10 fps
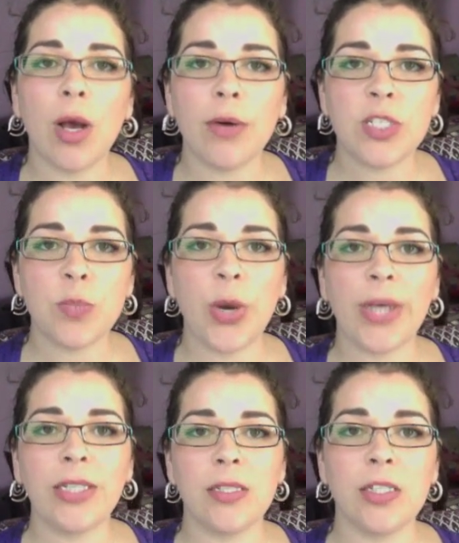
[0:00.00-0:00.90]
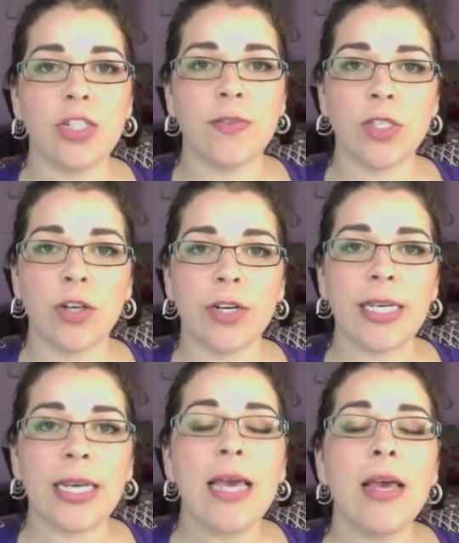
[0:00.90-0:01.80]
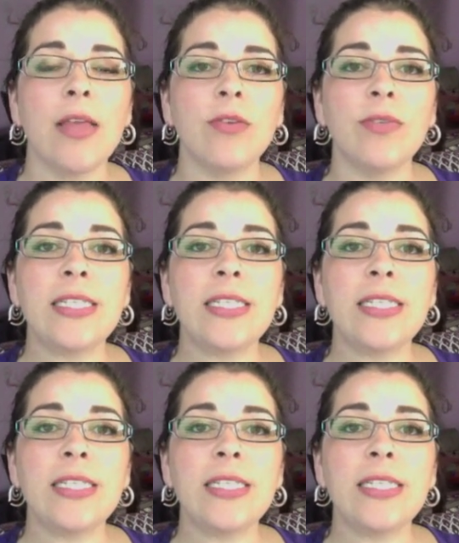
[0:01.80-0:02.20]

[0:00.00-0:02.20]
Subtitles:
24 hours prior to the shift starting.